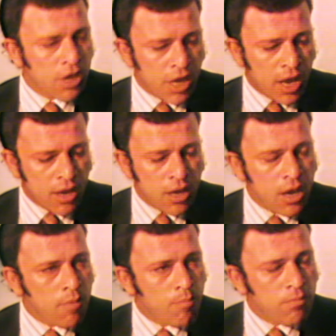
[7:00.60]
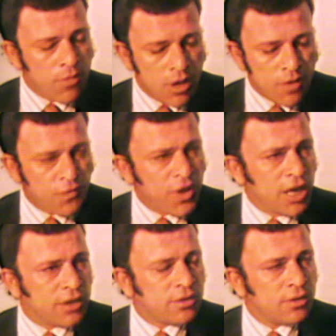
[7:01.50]
in a
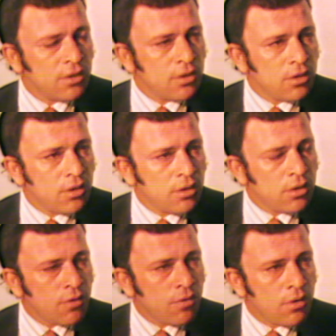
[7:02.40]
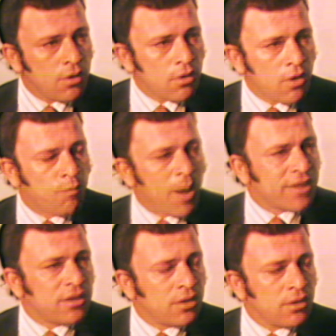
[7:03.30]
field of
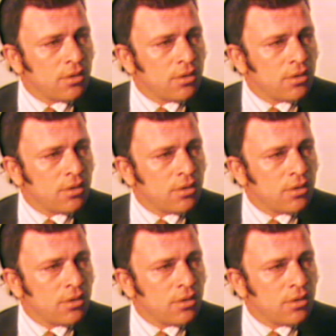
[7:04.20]
battle.